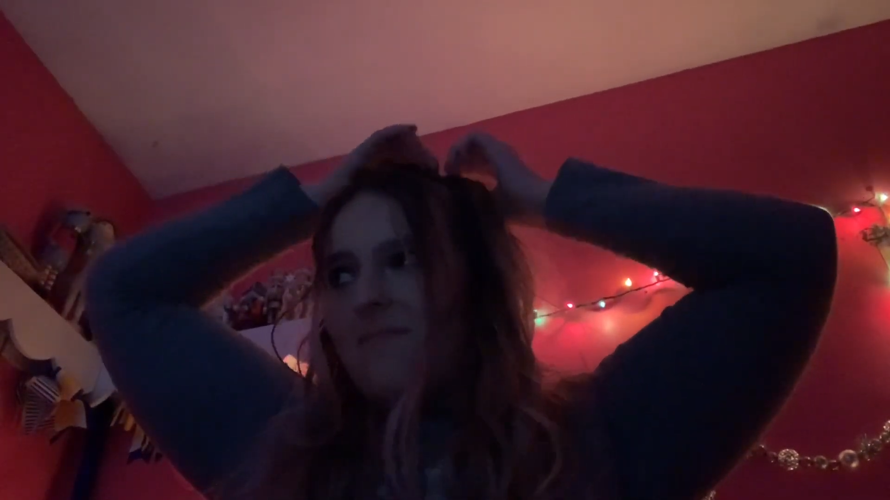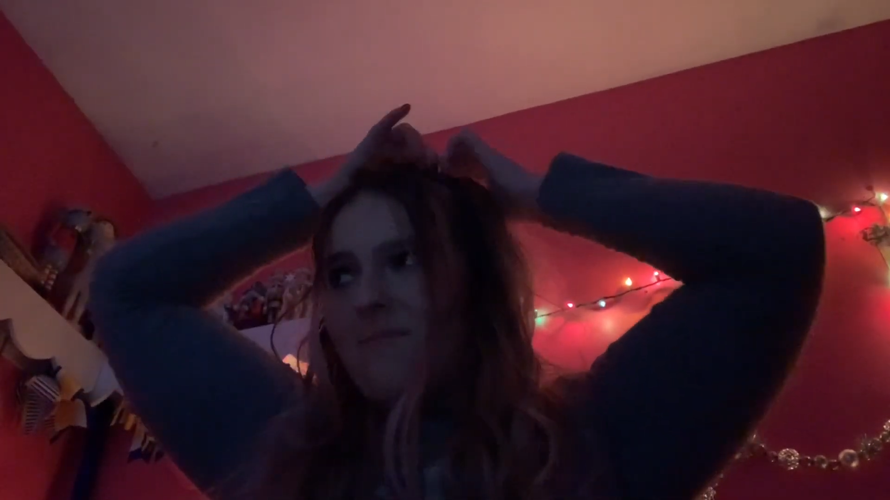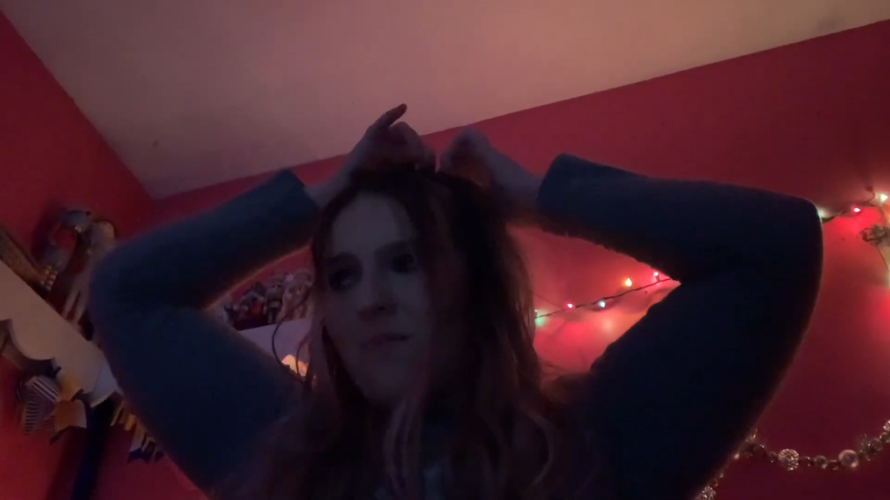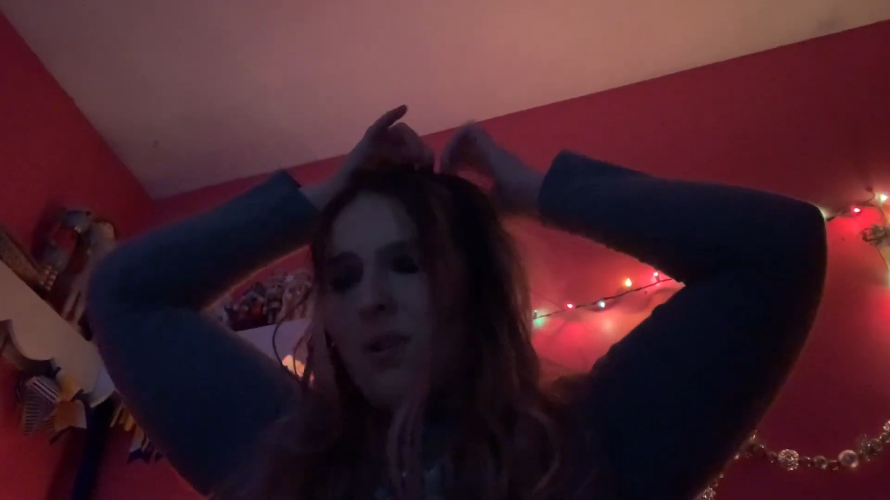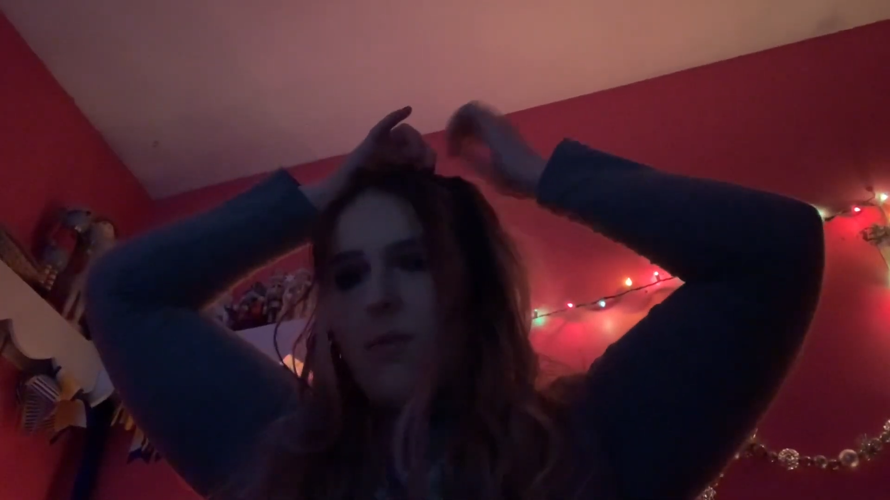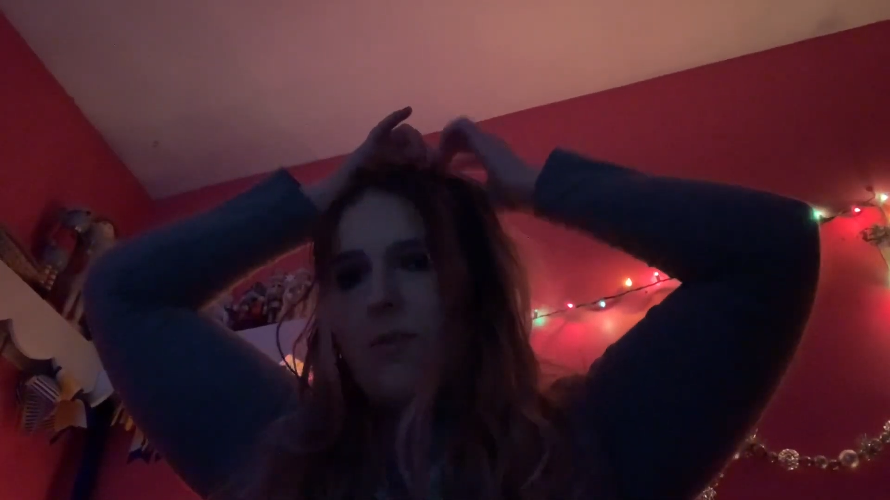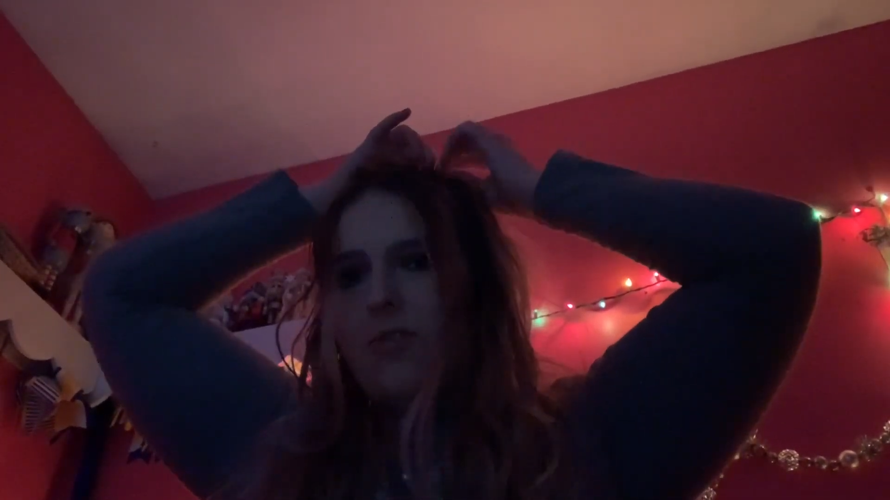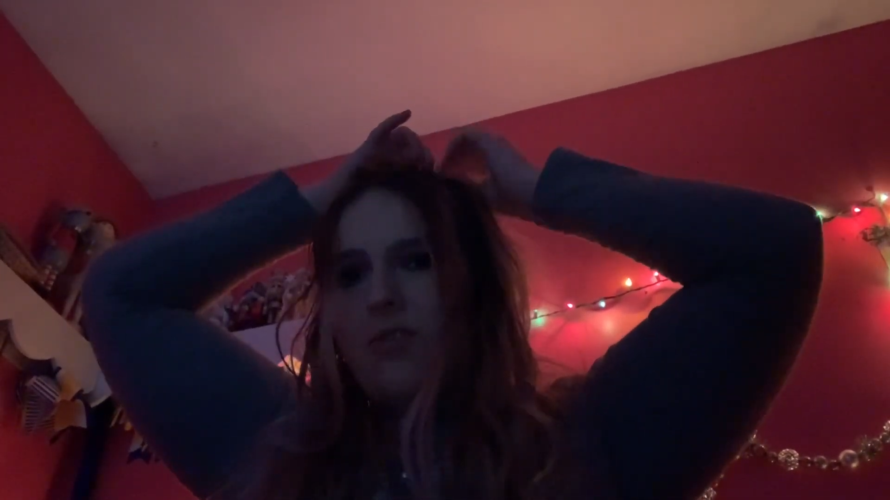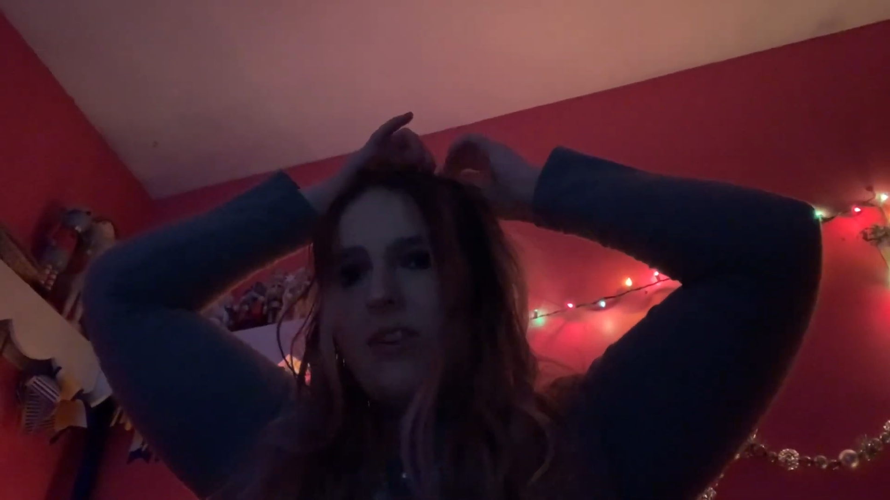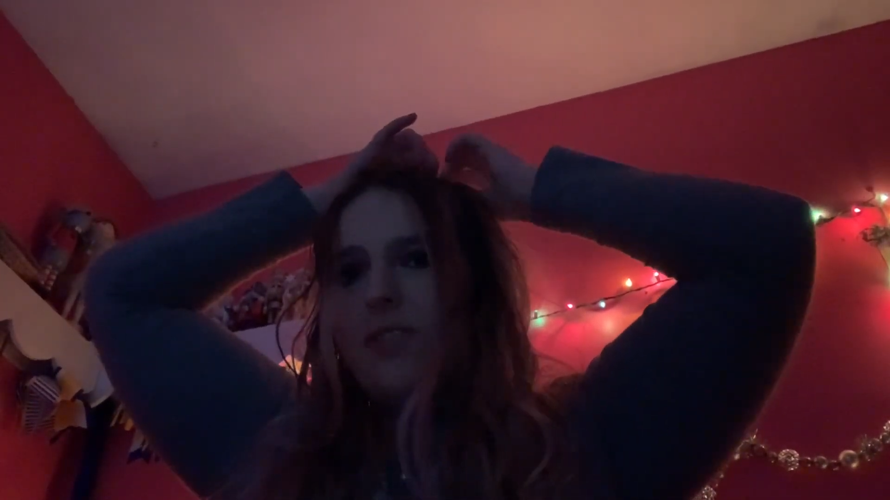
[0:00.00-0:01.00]
Work was
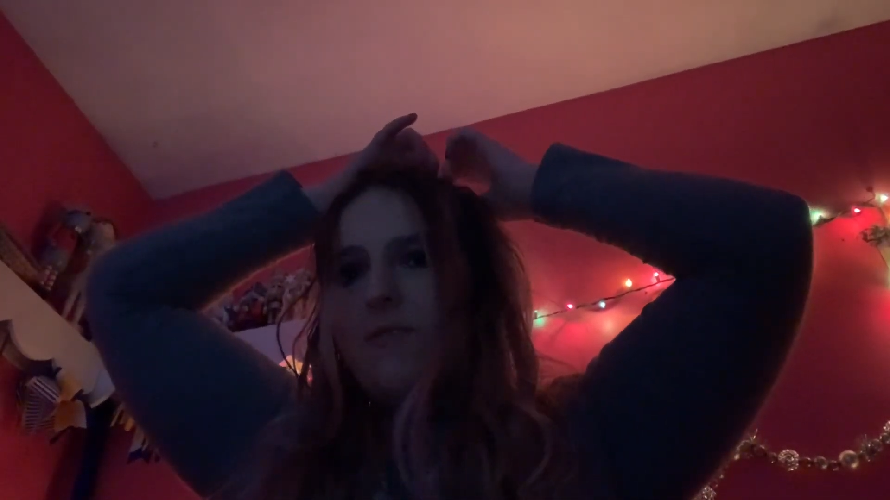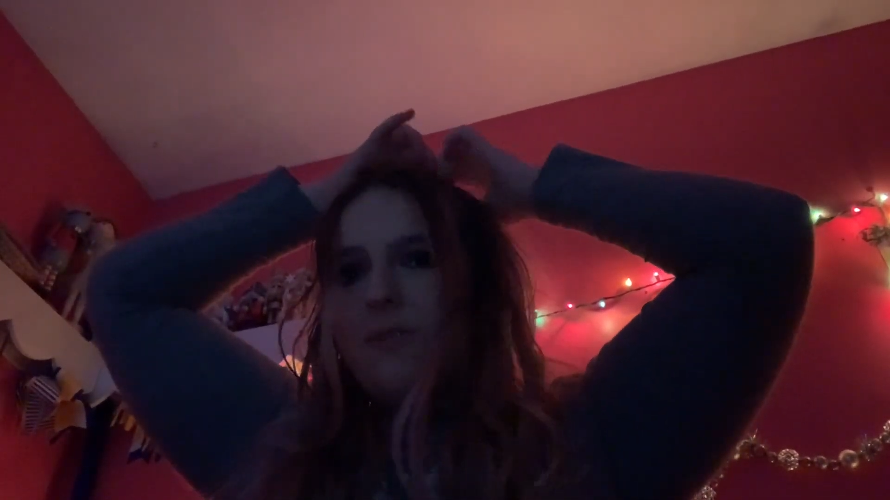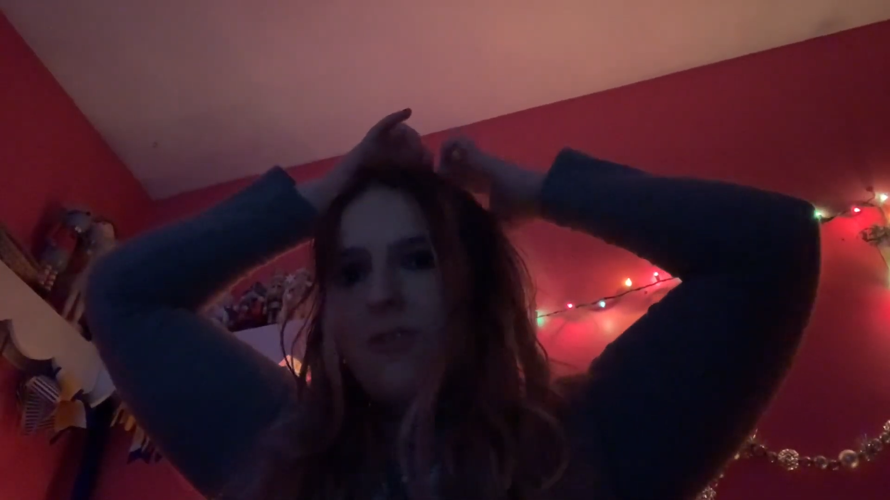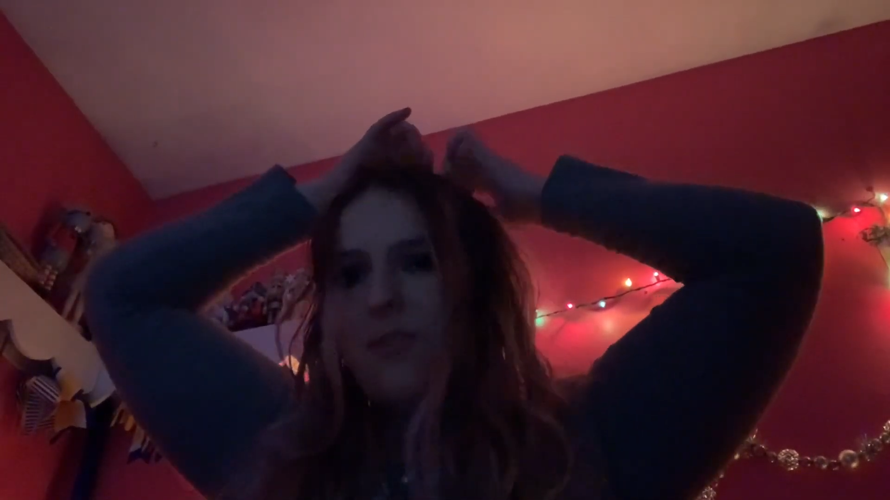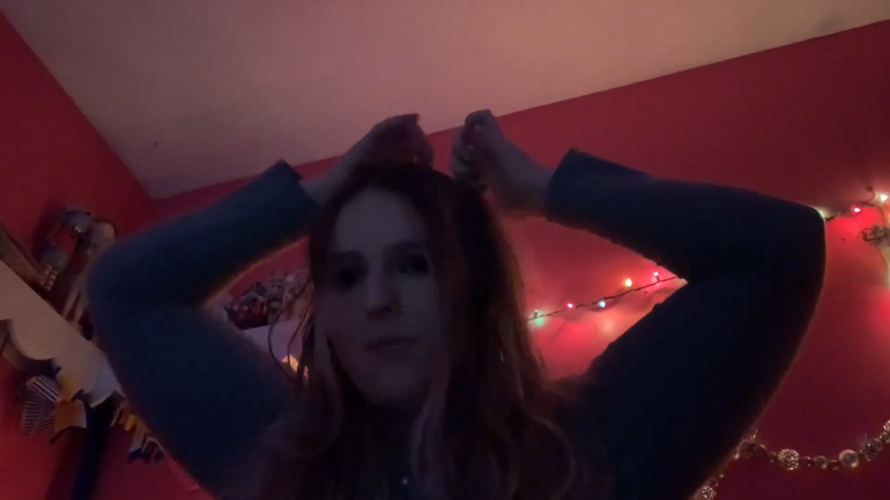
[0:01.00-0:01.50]
stressful